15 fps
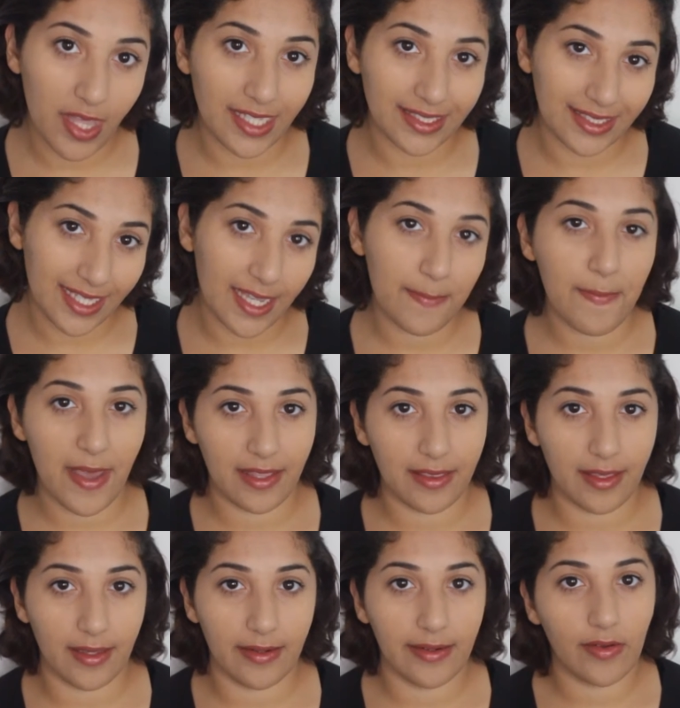that same
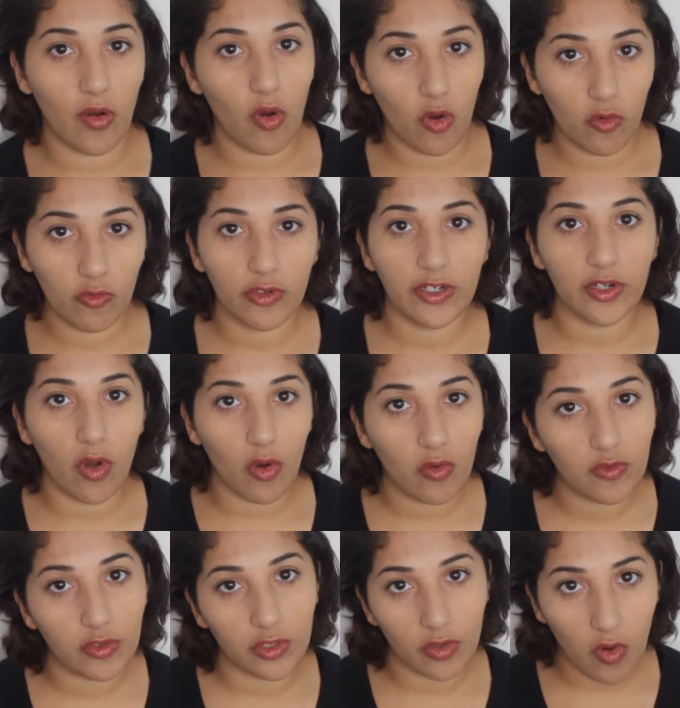method over and
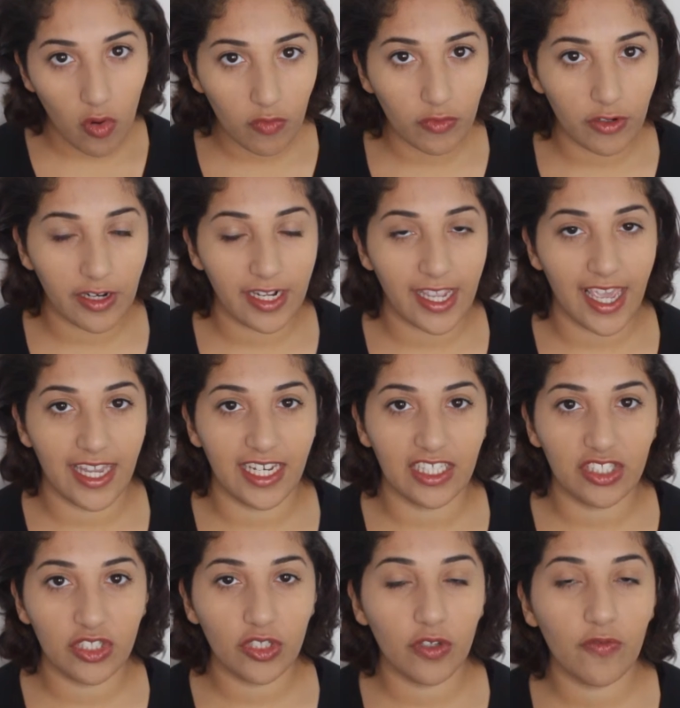over again
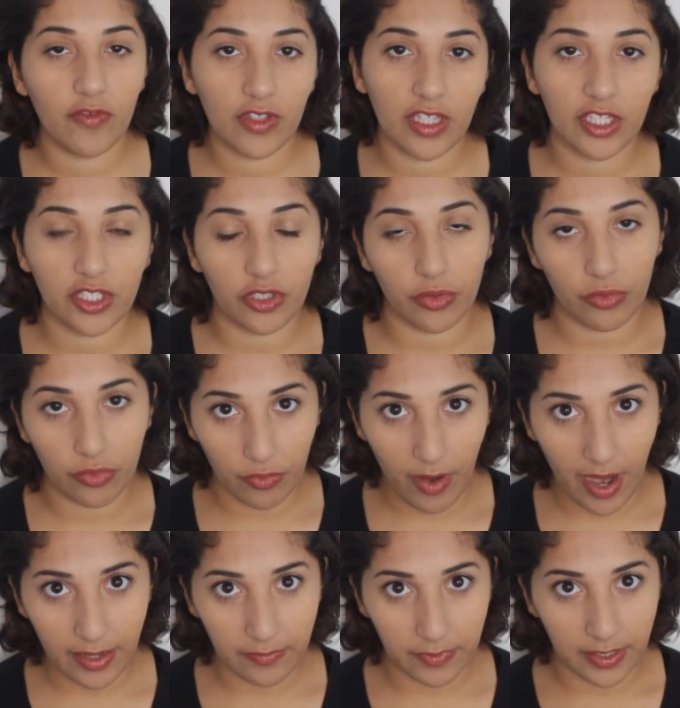until you feel like you're
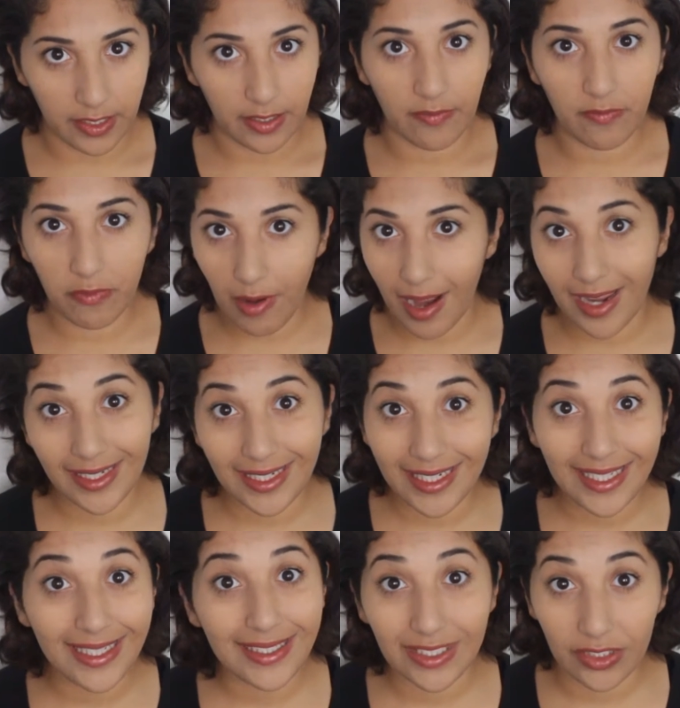thriving for at
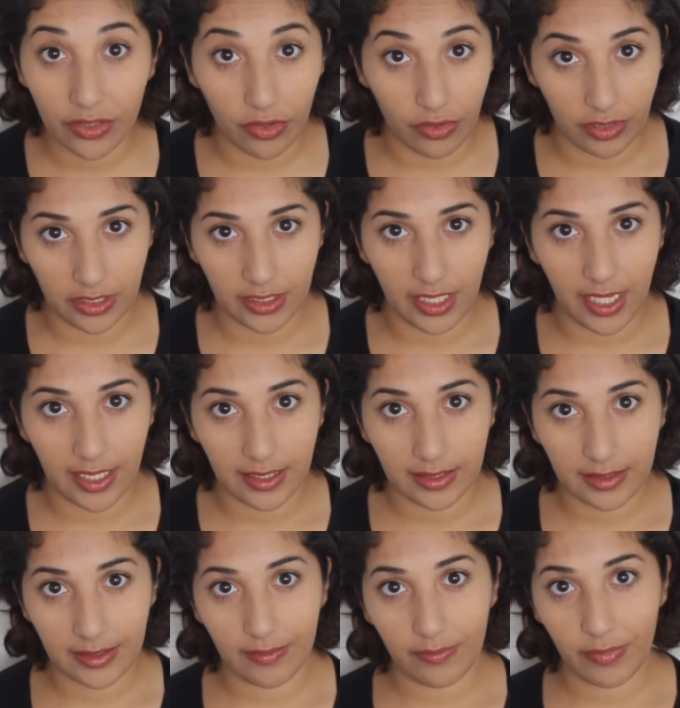least 30
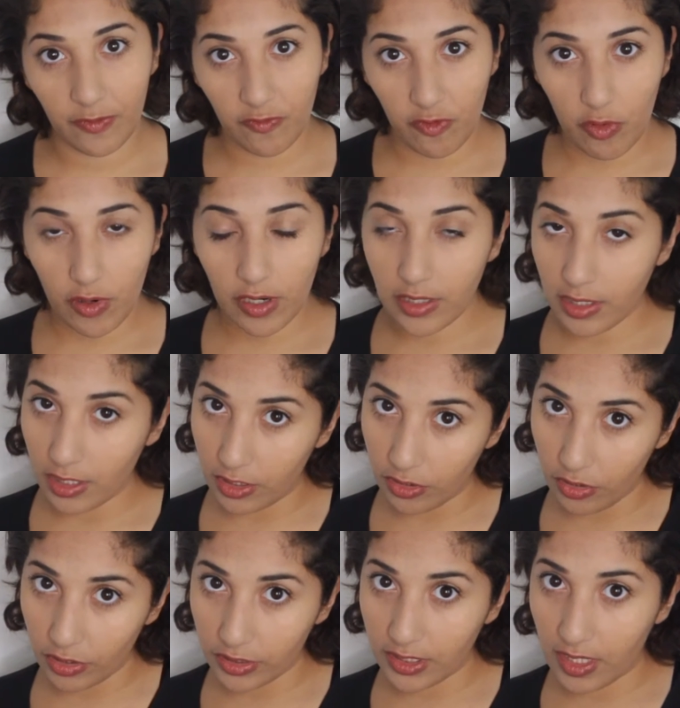days. Before, the
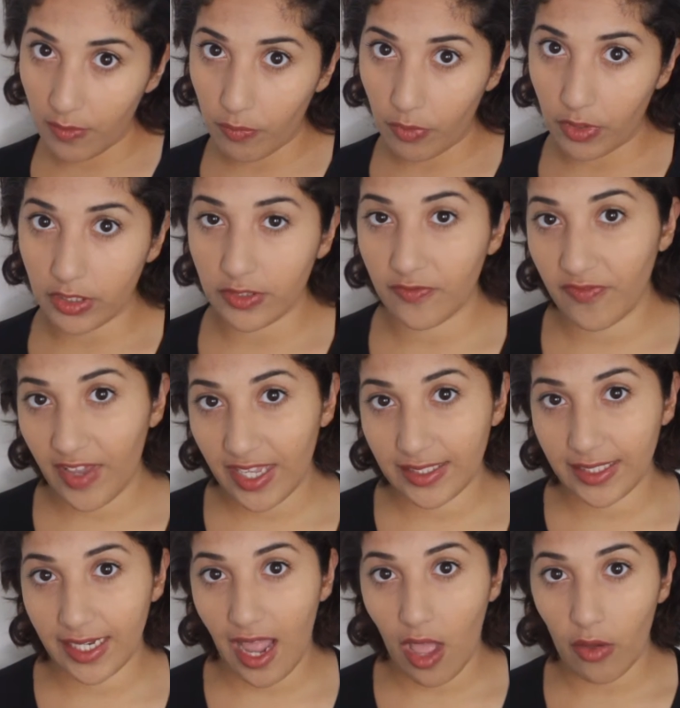third tip was
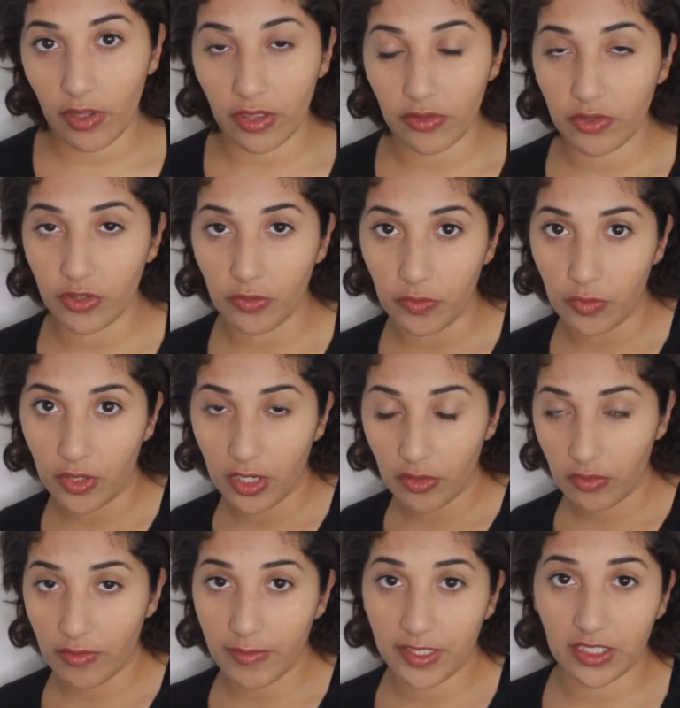phase it out into
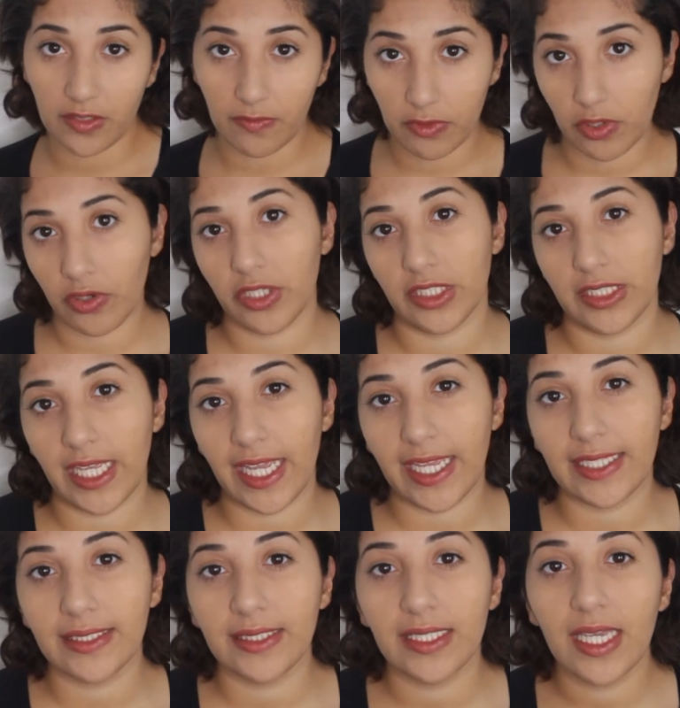increments of 30
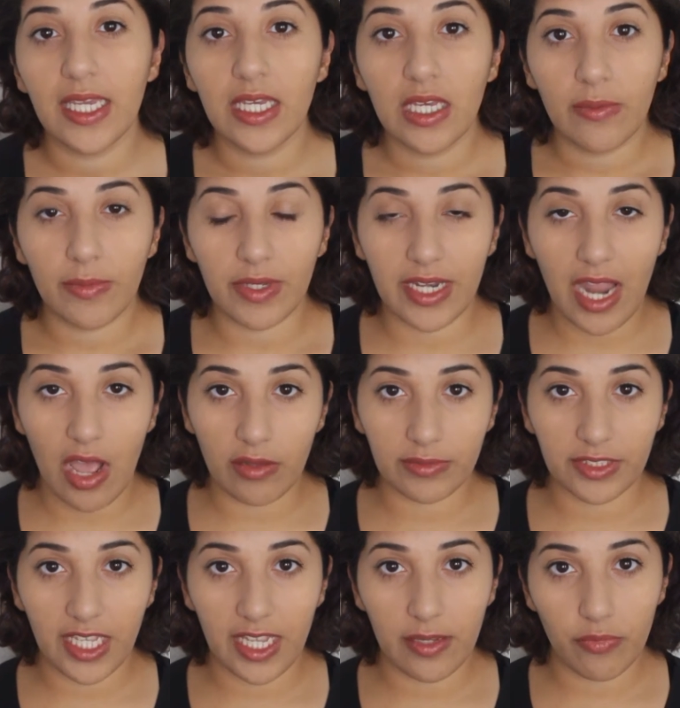days. But now I'm
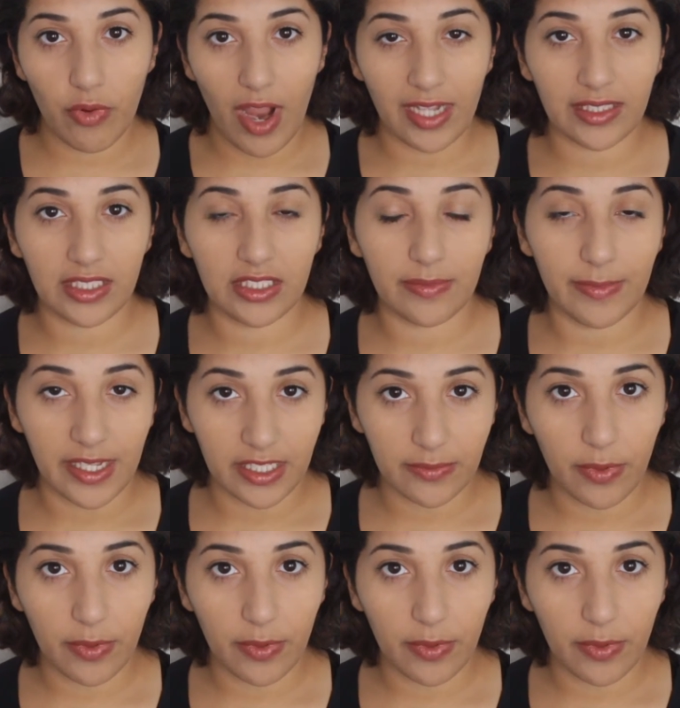saying practice makes